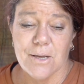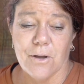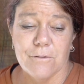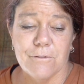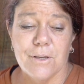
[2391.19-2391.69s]

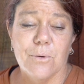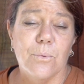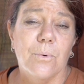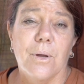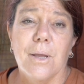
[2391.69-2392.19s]
I
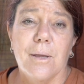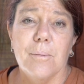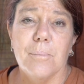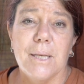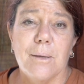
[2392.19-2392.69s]
feel
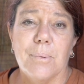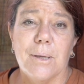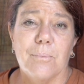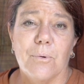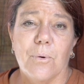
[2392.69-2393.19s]
many
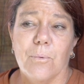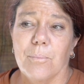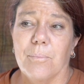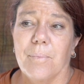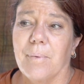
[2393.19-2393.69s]

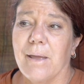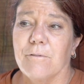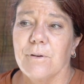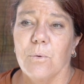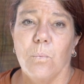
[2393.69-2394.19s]
people
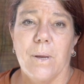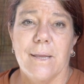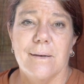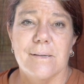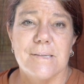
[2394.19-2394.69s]
have an
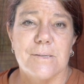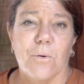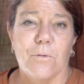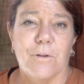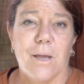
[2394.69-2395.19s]
awareness
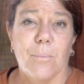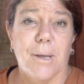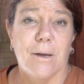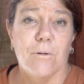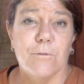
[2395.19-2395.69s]
of how
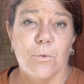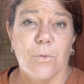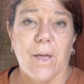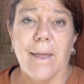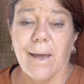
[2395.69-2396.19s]
powerful
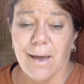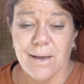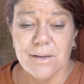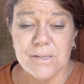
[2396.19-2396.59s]
they are,